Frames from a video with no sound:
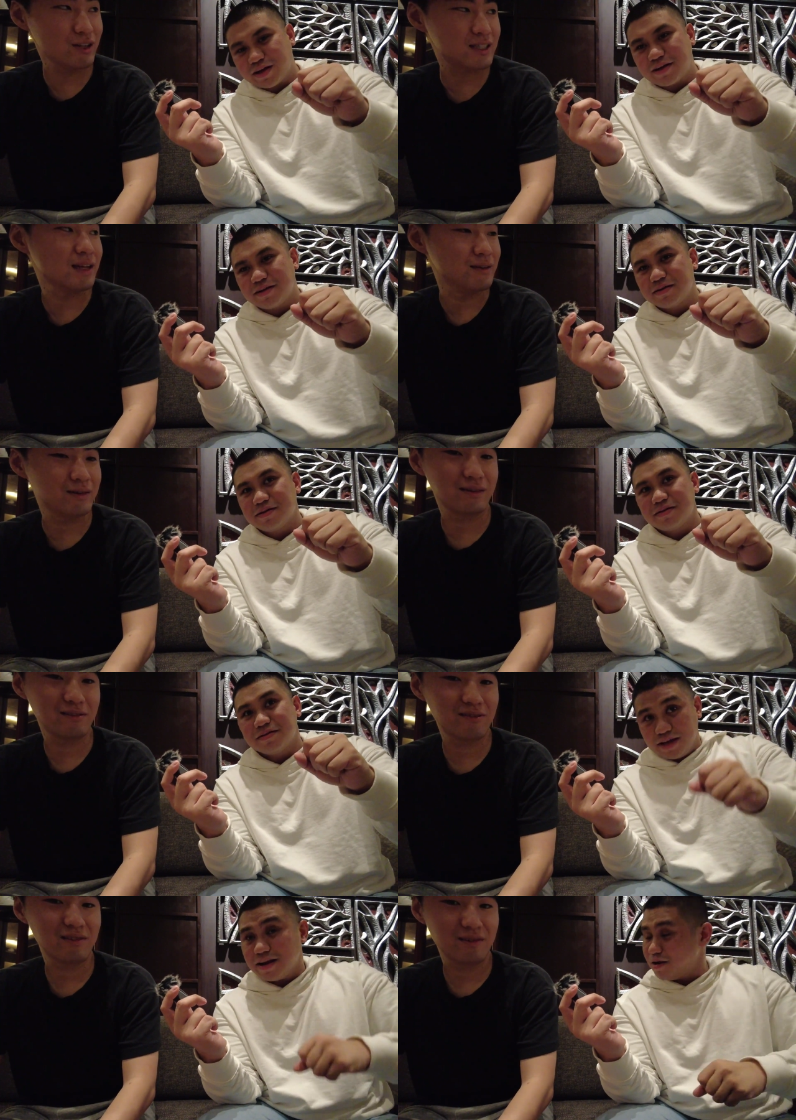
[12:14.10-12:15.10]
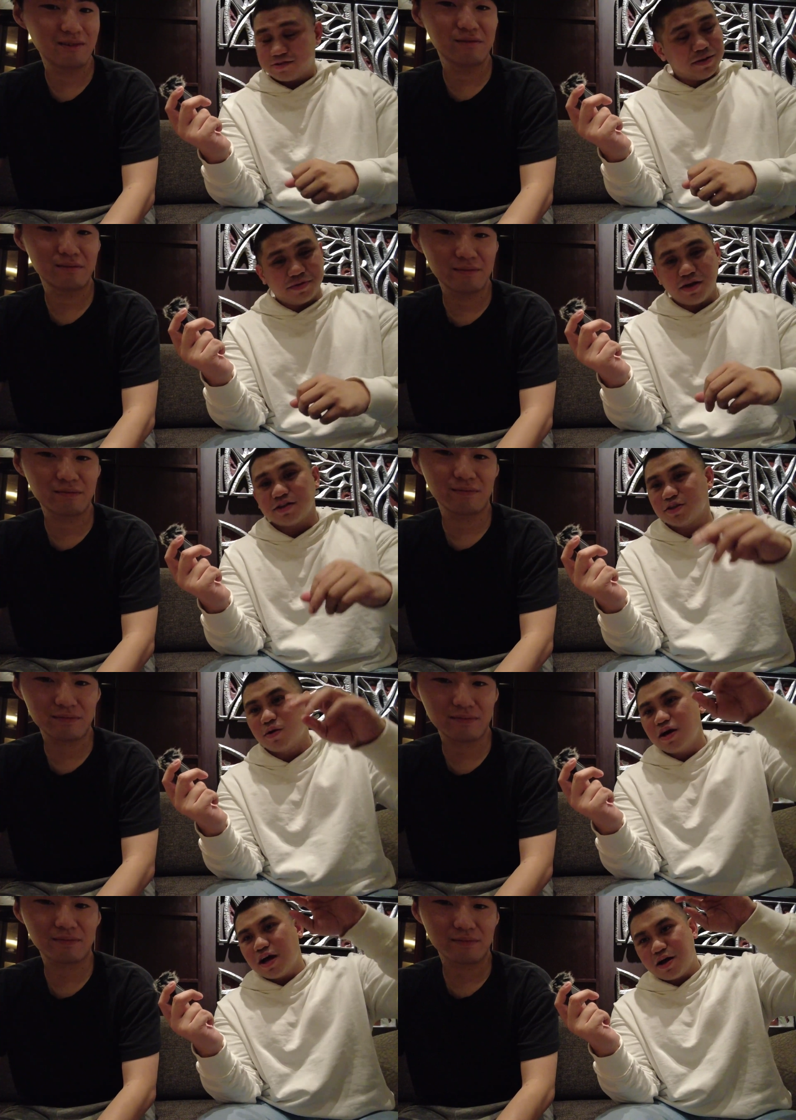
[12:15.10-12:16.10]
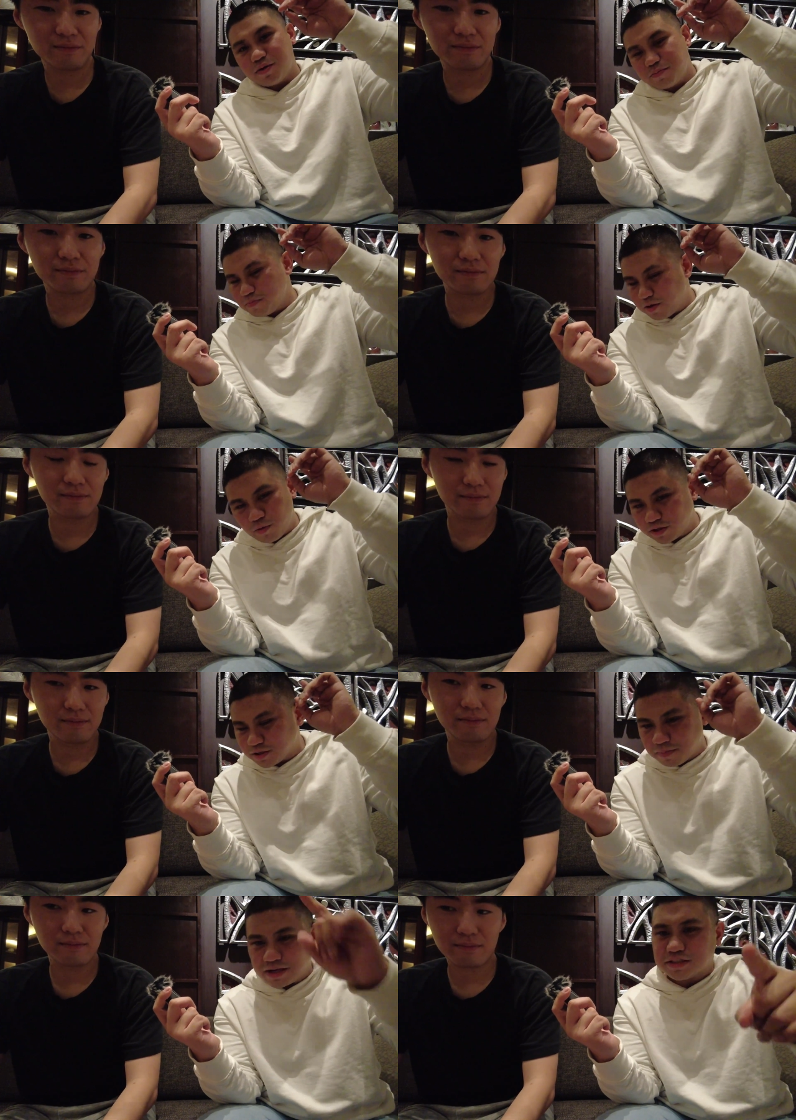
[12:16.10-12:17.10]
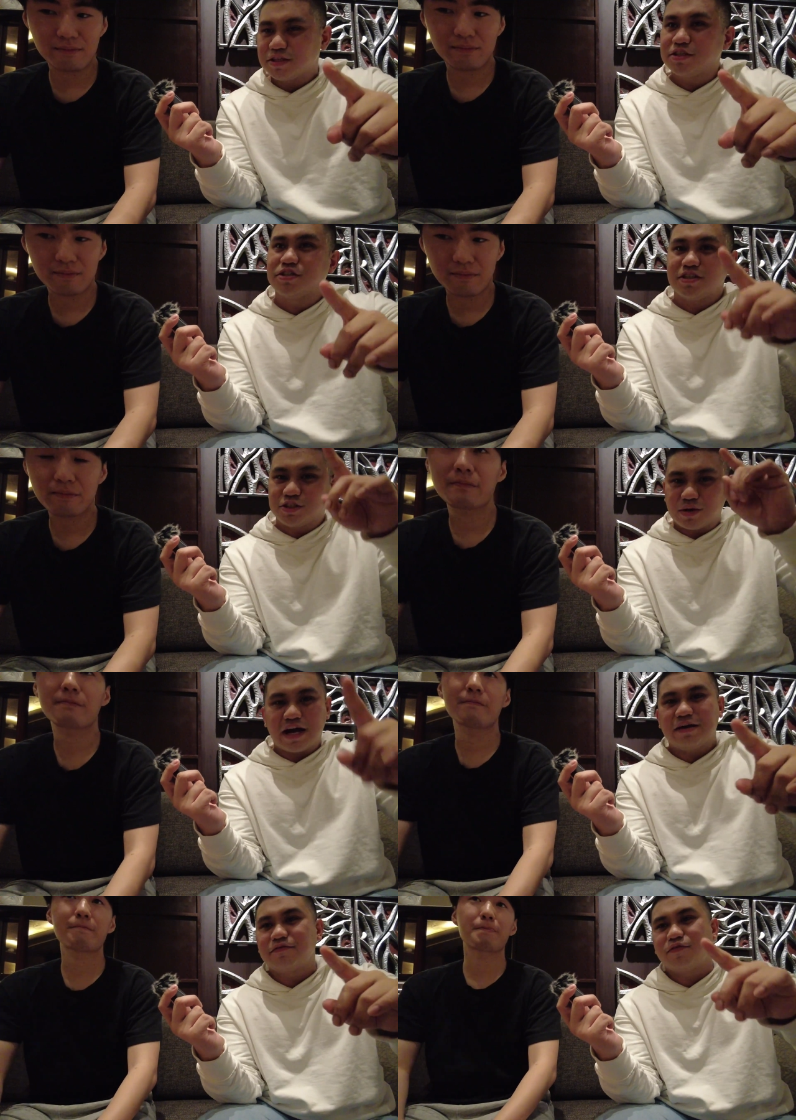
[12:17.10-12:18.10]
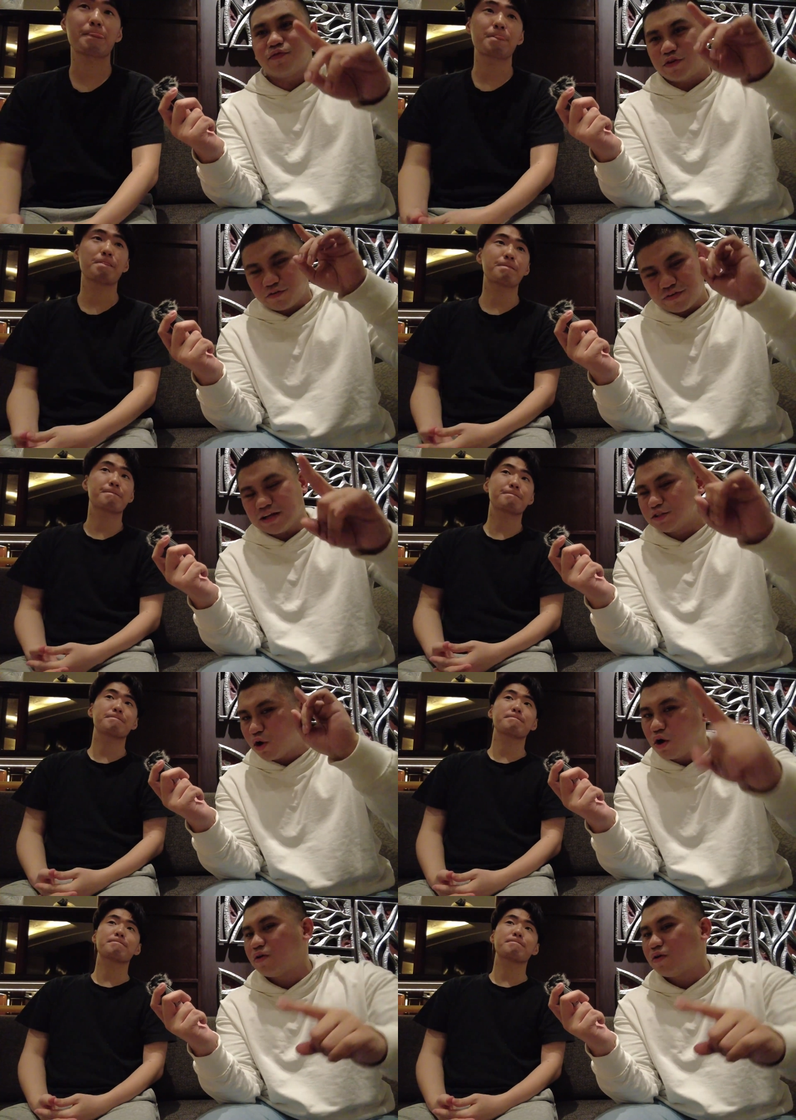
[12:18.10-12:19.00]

Speaker 1: to us now. Yeah, no, it's up to us. So, uh, what's a message that you have for your fans all